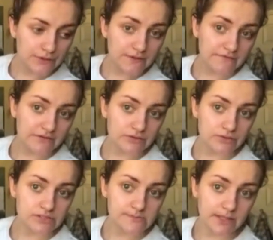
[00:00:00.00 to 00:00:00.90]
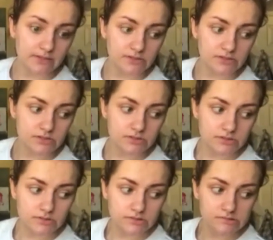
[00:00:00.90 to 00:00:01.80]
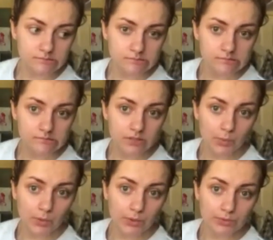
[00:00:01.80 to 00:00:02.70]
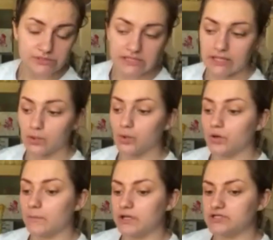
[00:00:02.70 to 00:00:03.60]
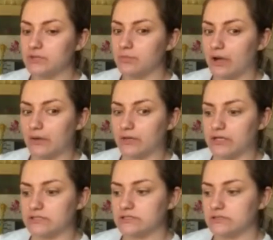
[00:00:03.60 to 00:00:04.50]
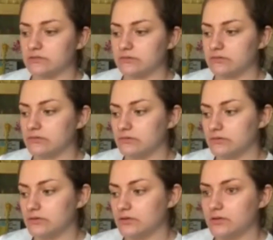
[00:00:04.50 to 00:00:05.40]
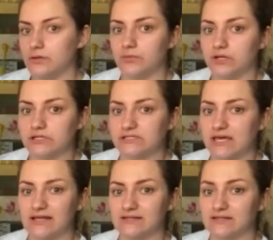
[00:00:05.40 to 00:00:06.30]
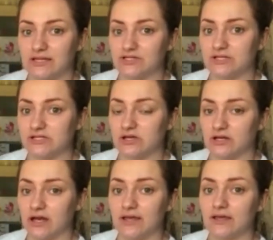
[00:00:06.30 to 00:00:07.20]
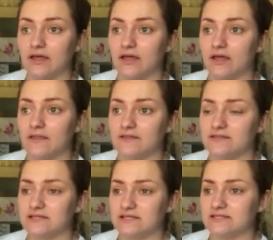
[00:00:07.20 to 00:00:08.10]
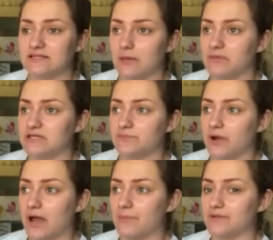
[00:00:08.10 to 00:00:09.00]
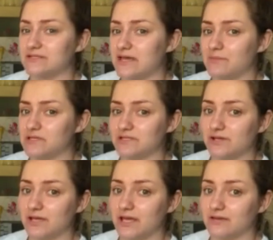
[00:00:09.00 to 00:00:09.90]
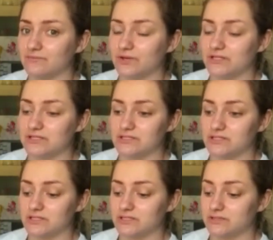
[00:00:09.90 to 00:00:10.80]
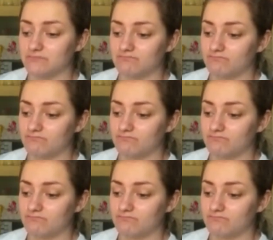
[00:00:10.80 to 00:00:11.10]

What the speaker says: the Victoria sponge. We will see. Or I might do the brownies, because they literally took like, it's 10 minutes prep and 10 minutes cooking, which is just